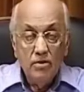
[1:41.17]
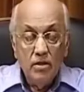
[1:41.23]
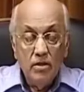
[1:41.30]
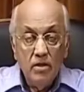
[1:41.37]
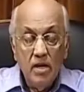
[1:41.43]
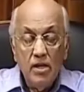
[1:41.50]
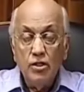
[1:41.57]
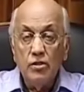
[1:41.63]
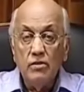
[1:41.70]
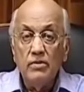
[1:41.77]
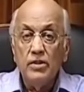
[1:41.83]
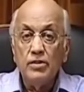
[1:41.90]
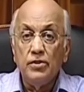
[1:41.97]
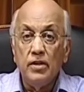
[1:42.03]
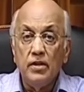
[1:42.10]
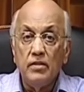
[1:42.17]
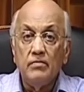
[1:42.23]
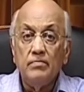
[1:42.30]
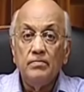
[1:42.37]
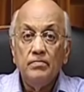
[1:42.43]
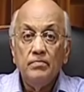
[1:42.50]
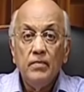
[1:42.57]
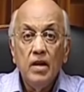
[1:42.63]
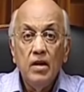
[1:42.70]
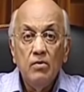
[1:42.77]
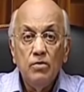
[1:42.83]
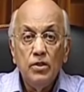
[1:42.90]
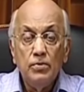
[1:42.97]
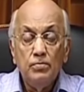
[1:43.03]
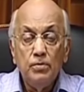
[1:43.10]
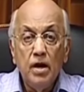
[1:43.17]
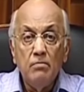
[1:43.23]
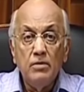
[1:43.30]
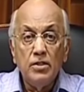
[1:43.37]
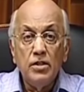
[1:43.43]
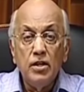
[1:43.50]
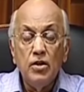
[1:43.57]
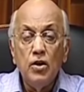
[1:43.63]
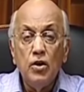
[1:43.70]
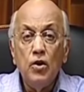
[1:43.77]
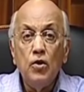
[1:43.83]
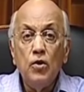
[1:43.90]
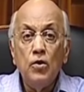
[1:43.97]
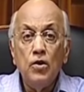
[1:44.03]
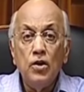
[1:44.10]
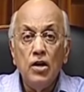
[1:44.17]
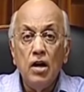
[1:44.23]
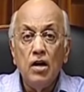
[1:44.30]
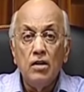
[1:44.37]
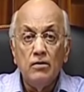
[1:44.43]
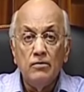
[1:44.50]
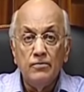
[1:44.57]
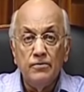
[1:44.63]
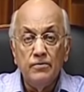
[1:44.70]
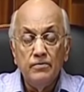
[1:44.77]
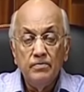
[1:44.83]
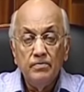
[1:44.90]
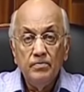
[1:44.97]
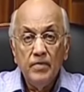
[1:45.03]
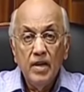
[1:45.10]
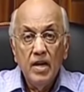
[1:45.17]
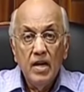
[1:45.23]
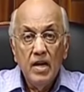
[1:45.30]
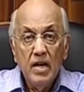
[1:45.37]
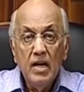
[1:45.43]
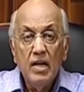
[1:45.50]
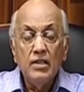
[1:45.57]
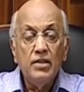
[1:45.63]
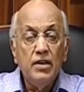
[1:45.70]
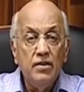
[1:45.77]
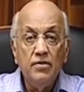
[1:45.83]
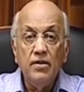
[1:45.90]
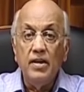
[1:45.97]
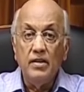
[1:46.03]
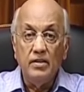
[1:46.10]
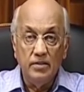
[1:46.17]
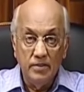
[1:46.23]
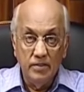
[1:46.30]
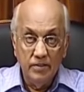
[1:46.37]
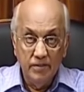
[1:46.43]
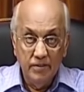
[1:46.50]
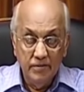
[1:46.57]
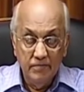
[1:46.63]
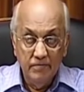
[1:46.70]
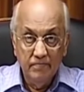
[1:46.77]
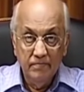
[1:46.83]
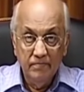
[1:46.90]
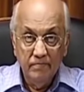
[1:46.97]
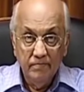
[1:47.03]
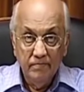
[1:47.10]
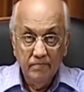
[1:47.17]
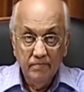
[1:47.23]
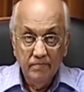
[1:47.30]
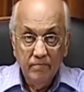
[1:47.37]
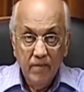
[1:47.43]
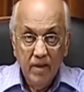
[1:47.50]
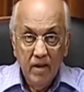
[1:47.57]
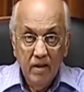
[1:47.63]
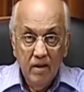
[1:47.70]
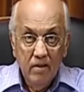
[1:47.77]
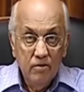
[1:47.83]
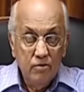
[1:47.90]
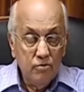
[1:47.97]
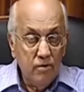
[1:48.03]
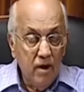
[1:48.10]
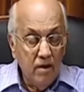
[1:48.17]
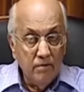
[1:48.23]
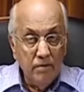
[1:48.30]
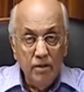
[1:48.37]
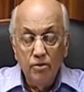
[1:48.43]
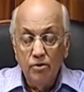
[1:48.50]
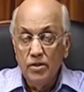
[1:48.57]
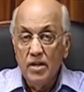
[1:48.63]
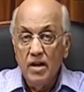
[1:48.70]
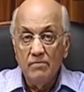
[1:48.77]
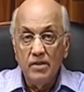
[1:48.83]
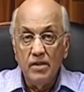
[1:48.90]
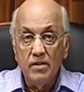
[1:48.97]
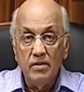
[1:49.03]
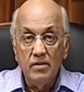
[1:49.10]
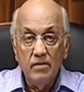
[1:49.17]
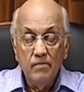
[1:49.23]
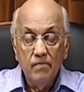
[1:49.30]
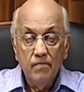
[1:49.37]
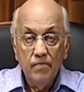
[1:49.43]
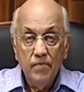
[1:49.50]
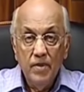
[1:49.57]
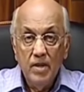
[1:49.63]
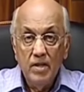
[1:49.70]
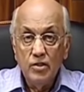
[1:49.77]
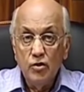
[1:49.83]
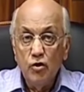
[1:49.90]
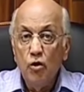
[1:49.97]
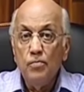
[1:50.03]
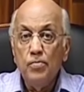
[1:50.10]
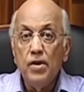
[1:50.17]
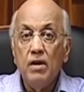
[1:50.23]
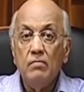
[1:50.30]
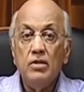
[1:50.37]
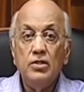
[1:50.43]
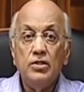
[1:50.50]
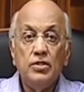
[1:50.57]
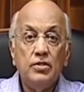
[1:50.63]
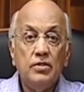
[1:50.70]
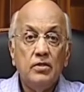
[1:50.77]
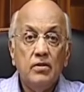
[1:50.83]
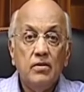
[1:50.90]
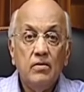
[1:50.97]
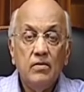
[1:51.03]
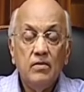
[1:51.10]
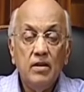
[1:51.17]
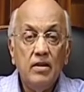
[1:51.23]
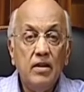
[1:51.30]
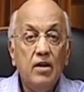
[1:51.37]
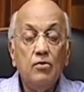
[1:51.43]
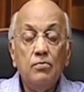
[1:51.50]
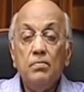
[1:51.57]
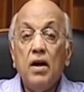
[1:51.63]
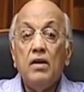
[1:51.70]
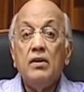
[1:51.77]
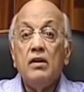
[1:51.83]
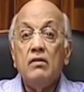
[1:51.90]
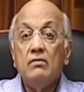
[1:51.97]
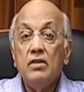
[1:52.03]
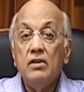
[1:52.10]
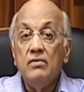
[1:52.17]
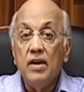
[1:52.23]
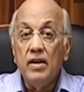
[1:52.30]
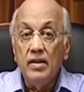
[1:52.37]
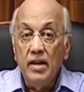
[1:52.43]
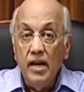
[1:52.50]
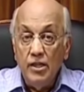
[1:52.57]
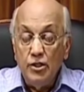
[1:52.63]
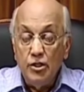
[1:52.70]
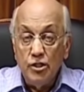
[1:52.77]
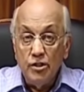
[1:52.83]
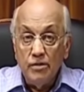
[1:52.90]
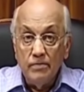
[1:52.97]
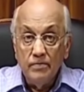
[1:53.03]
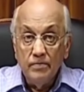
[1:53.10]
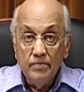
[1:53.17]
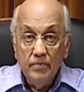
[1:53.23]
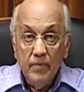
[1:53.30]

See, the nation of Israel was promised a whole lot of earthly things. Throughout the Old Covenant, there's no promise that they could partake of the divine nature.